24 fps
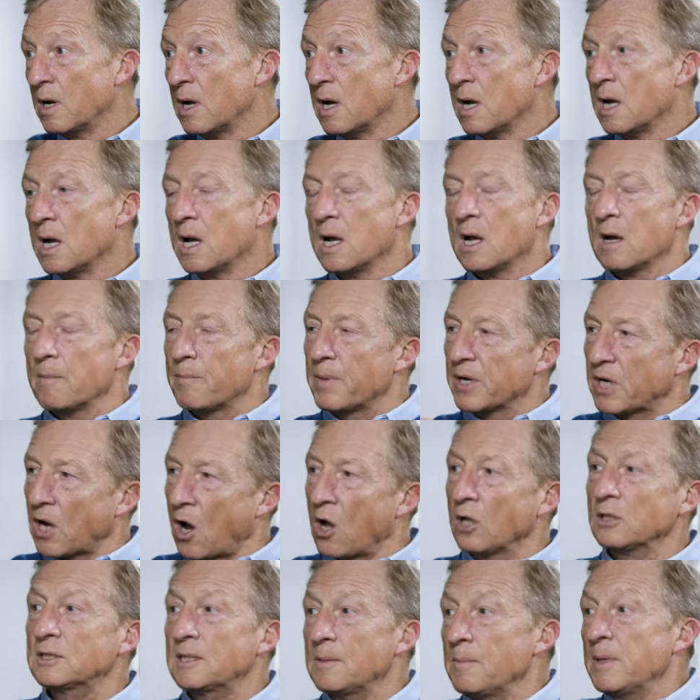Okay.
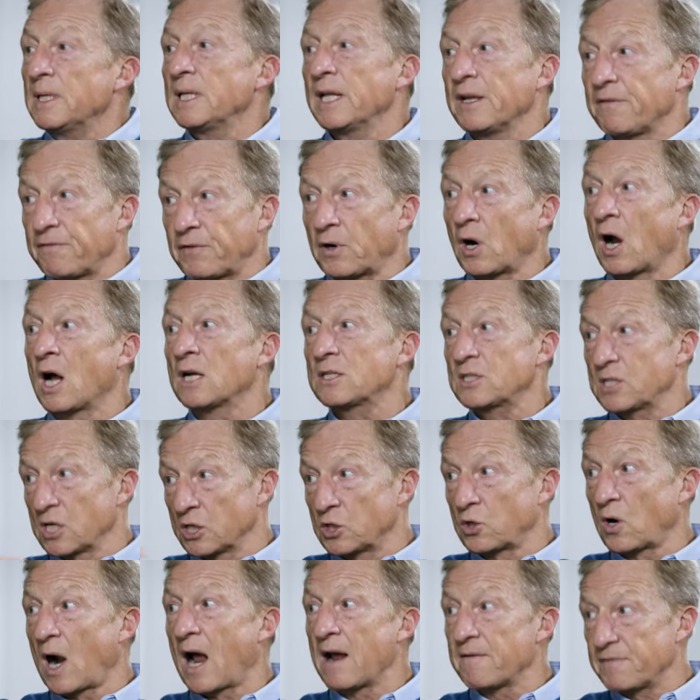But ultimately, for us
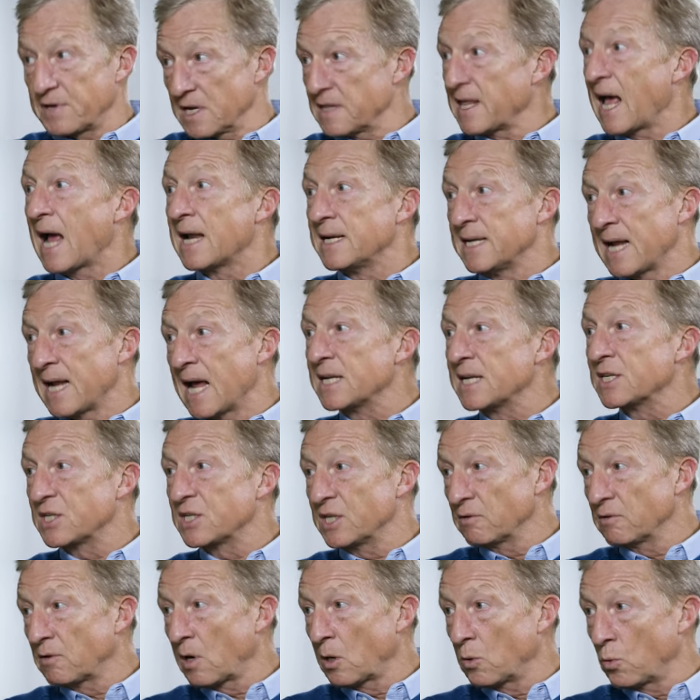to drive to that net
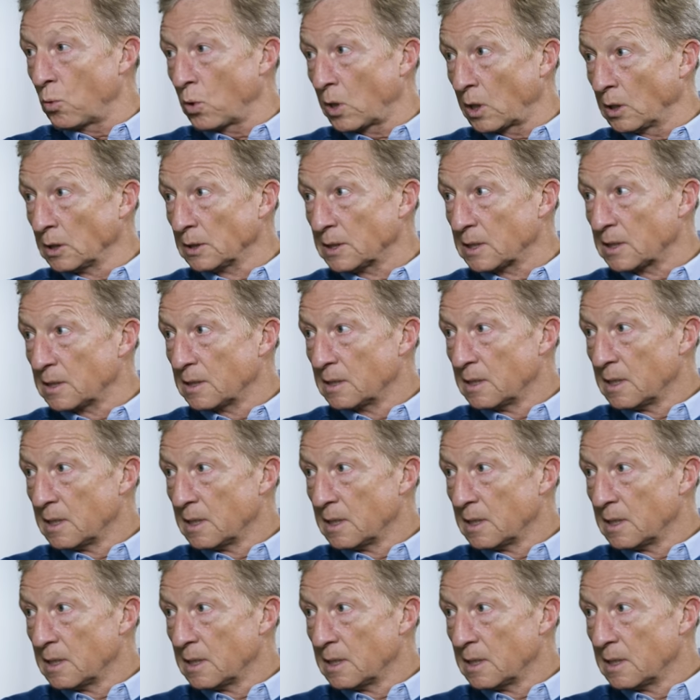zero world